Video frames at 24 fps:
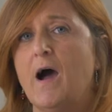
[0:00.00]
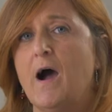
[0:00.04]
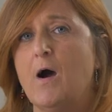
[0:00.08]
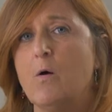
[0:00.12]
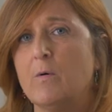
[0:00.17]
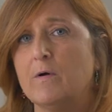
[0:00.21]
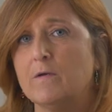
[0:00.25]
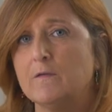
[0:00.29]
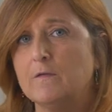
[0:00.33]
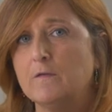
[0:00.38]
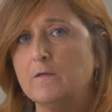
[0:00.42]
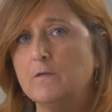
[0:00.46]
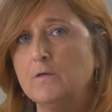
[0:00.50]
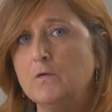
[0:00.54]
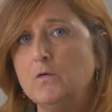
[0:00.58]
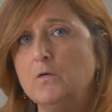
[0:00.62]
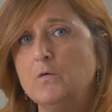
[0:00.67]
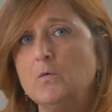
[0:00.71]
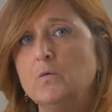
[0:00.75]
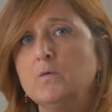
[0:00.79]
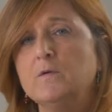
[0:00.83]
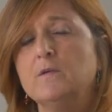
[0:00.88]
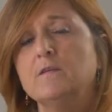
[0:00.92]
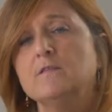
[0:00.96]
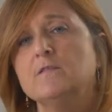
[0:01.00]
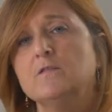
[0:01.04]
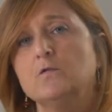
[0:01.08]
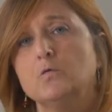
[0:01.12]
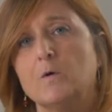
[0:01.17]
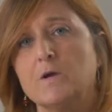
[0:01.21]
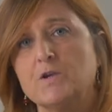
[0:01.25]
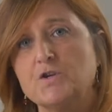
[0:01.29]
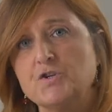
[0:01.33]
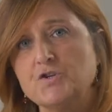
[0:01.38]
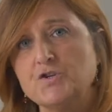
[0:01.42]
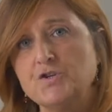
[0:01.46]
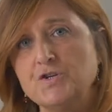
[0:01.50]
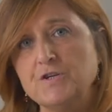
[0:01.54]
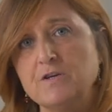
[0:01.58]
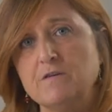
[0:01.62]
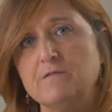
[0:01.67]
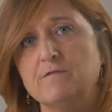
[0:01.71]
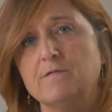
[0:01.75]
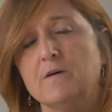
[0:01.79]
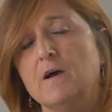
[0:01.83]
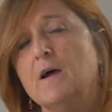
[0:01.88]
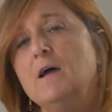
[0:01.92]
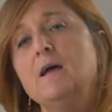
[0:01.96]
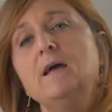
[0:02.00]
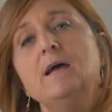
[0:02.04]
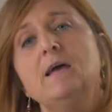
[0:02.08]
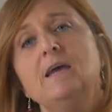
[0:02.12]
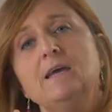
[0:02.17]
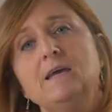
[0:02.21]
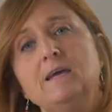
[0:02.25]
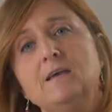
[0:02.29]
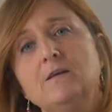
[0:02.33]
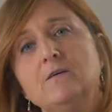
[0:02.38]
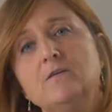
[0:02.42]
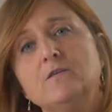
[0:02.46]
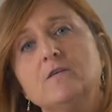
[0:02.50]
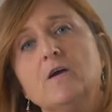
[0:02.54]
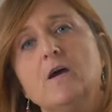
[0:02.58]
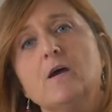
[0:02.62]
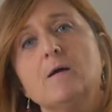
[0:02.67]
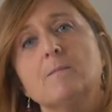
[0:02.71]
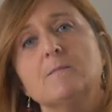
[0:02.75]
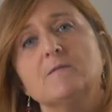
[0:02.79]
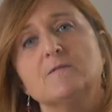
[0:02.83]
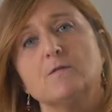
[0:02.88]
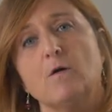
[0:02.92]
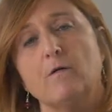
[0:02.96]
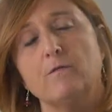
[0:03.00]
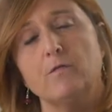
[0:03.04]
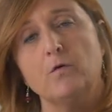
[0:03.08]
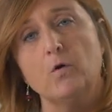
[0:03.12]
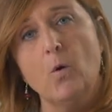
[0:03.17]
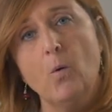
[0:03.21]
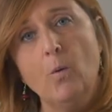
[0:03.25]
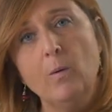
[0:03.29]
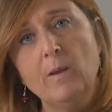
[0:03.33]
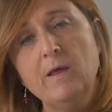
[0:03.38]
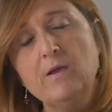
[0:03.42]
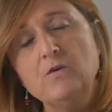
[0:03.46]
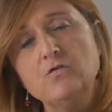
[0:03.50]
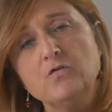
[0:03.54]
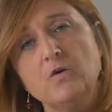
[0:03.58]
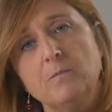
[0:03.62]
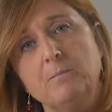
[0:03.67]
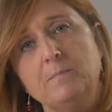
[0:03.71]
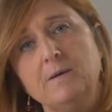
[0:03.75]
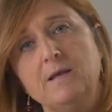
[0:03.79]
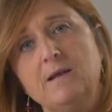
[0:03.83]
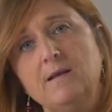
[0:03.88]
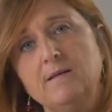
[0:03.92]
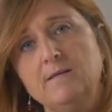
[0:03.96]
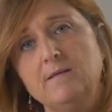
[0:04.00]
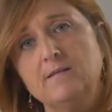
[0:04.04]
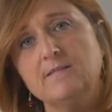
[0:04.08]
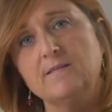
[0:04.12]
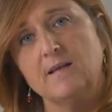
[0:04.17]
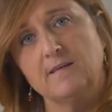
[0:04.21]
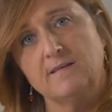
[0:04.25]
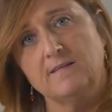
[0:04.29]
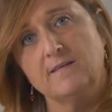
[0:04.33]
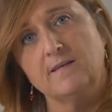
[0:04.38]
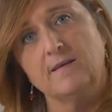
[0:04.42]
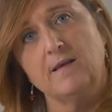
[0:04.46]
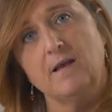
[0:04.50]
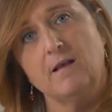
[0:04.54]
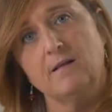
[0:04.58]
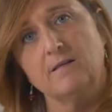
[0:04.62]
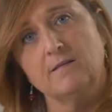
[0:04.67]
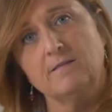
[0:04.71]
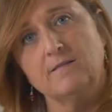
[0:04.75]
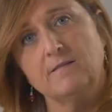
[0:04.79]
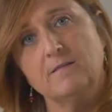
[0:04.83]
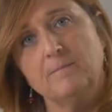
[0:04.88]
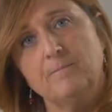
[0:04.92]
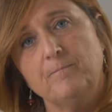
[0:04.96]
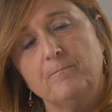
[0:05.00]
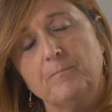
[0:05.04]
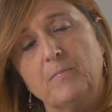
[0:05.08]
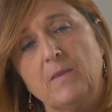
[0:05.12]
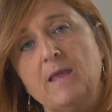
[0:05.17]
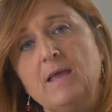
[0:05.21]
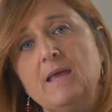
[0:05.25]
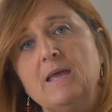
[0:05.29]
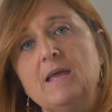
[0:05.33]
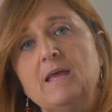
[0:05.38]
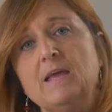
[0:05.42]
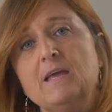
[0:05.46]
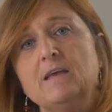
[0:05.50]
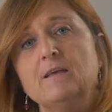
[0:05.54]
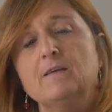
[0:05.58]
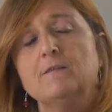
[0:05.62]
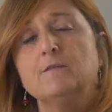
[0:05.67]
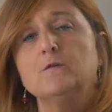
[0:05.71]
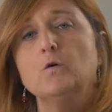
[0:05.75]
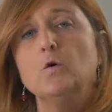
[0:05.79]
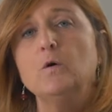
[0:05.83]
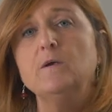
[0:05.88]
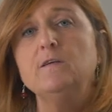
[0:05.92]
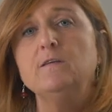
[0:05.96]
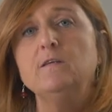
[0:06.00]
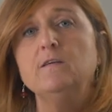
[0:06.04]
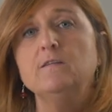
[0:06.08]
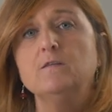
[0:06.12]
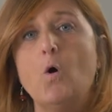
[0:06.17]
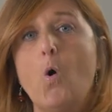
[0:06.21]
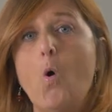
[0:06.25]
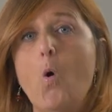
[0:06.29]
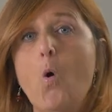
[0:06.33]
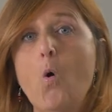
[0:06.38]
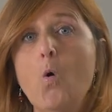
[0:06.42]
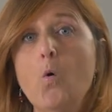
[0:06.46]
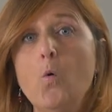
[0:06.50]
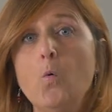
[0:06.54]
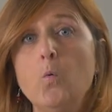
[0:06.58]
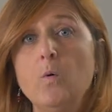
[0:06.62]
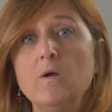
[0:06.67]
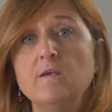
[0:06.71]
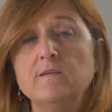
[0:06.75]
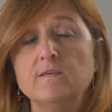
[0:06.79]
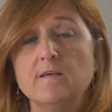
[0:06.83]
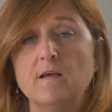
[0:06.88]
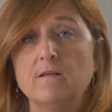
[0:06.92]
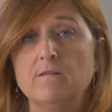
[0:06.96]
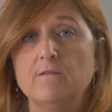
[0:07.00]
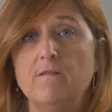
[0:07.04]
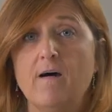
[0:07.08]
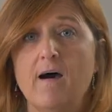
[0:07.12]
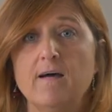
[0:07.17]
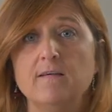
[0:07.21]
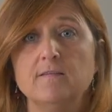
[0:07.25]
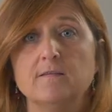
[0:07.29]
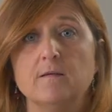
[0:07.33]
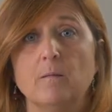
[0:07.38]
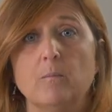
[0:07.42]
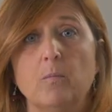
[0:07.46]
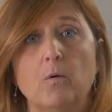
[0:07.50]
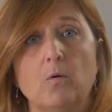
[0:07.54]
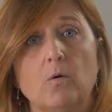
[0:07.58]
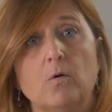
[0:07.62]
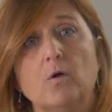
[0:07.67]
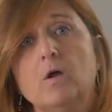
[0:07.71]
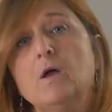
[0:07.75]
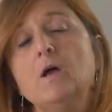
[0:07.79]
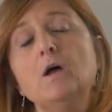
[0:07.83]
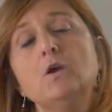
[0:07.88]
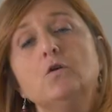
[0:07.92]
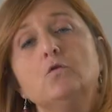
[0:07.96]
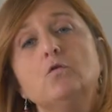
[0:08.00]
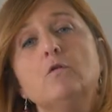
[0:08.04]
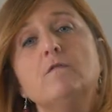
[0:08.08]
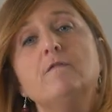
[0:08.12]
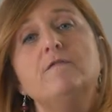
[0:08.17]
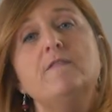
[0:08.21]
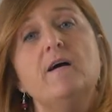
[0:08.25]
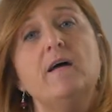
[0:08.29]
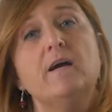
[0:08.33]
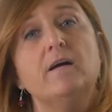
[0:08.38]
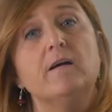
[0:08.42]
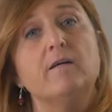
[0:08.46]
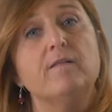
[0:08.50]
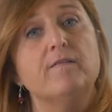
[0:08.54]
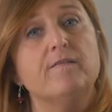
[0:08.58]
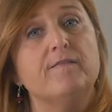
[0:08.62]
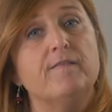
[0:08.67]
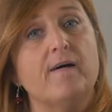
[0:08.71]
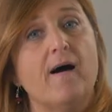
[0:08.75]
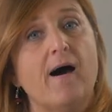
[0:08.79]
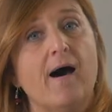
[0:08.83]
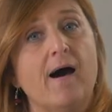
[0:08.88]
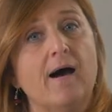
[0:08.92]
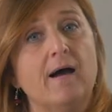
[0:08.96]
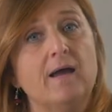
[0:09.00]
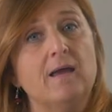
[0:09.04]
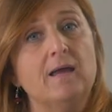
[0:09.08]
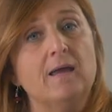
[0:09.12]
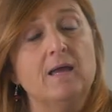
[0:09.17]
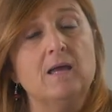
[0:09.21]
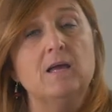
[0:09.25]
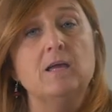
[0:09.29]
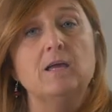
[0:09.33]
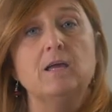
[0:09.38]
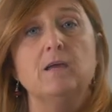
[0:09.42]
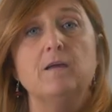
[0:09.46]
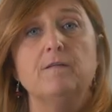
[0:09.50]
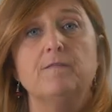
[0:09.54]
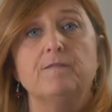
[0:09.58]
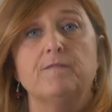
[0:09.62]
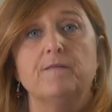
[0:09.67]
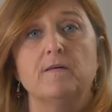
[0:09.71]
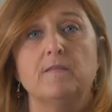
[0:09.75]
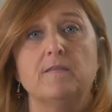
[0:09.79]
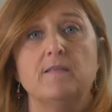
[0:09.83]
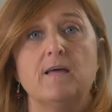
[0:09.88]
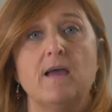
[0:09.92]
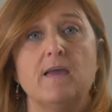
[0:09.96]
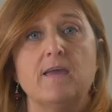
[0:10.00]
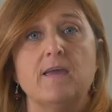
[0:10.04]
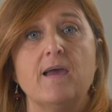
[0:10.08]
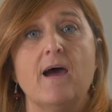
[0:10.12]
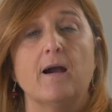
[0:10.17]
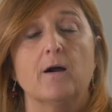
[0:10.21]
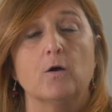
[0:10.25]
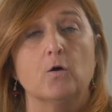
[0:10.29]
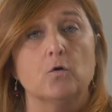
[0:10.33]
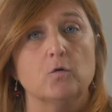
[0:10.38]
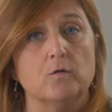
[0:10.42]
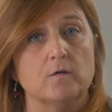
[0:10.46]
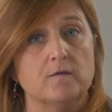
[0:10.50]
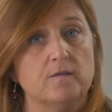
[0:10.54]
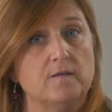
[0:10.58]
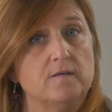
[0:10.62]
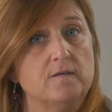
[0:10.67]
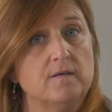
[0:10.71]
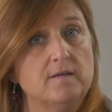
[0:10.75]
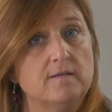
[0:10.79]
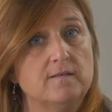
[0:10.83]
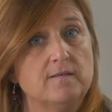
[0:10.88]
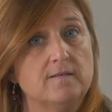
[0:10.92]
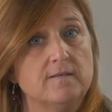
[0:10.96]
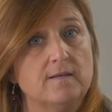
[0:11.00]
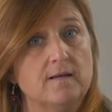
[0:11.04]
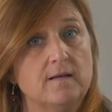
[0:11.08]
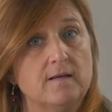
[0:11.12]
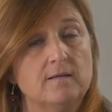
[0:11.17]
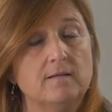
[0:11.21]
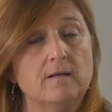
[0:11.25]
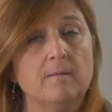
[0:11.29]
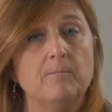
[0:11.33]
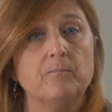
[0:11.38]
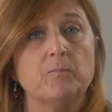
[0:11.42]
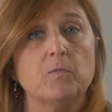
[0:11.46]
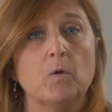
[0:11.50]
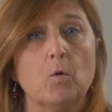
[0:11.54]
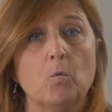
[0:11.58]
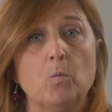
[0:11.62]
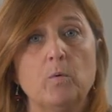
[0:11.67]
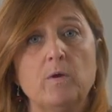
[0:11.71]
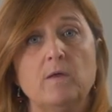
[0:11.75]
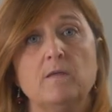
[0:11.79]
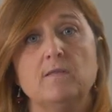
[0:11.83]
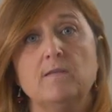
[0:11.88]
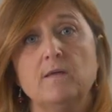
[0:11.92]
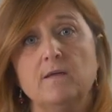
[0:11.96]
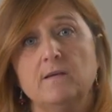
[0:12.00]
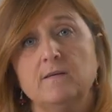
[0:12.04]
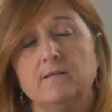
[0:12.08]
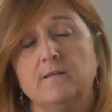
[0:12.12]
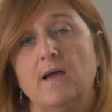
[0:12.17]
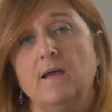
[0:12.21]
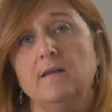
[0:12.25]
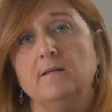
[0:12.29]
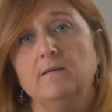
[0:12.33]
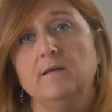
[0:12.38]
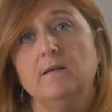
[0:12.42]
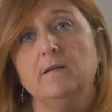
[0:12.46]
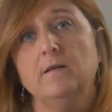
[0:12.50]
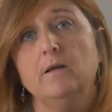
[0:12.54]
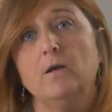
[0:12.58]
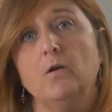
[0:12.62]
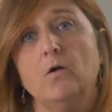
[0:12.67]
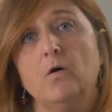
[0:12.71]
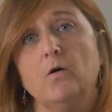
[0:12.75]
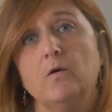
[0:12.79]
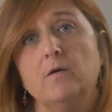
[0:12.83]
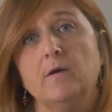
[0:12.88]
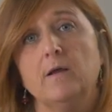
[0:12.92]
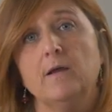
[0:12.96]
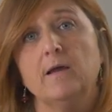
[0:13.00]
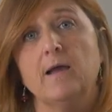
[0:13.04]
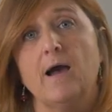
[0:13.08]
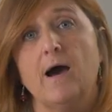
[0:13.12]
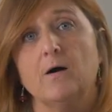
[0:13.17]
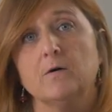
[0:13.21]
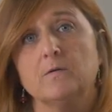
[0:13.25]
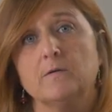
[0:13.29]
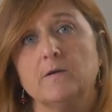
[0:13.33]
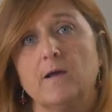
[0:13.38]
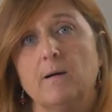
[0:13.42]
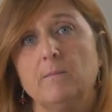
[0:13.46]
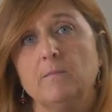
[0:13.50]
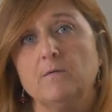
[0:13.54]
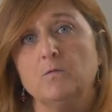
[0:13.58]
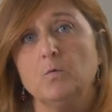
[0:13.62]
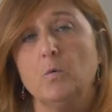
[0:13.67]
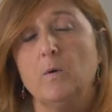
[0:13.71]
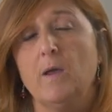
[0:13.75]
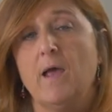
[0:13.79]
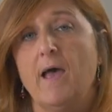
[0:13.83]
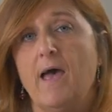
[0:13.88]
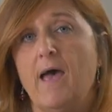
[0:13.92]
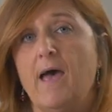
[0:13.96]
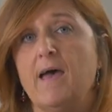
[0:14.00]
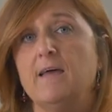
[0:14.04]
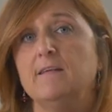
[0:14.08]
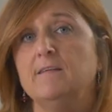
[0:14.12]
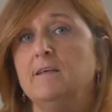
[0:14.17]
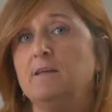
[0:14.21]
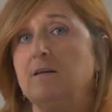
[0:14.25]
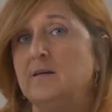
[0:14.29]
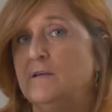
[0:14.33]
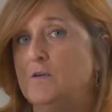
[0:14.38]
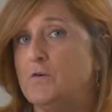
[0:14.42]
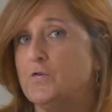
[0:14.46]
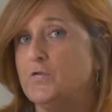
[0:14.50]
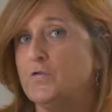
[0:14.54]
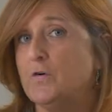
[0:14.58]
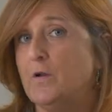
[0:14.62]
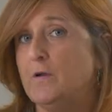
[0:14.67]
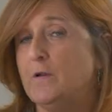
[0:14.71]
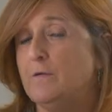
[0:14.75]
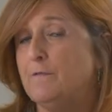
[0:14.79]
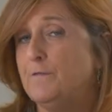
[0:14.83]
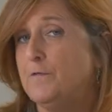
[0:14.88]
our students to achieve in terms of knowledge, abilities, and skills. So it is always advisable to verify if they are consistent with the intended learning outcomes we had initially